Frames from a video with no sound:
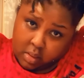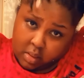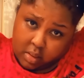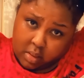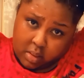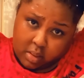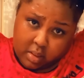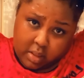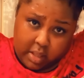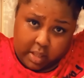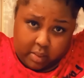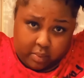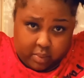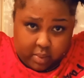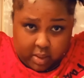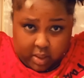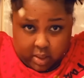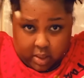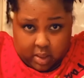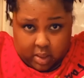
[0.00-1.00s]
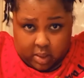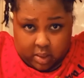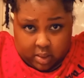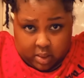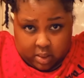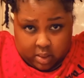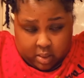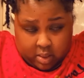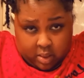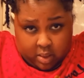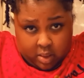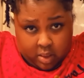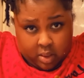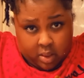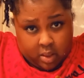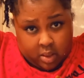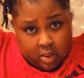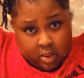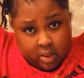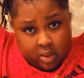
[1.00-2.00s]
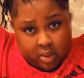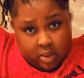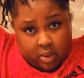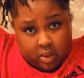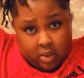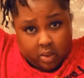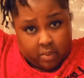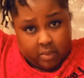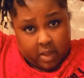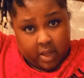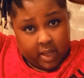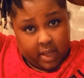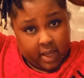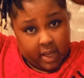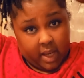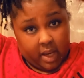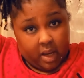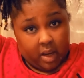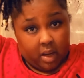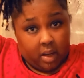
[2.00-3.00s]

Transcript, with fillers: they would do my hair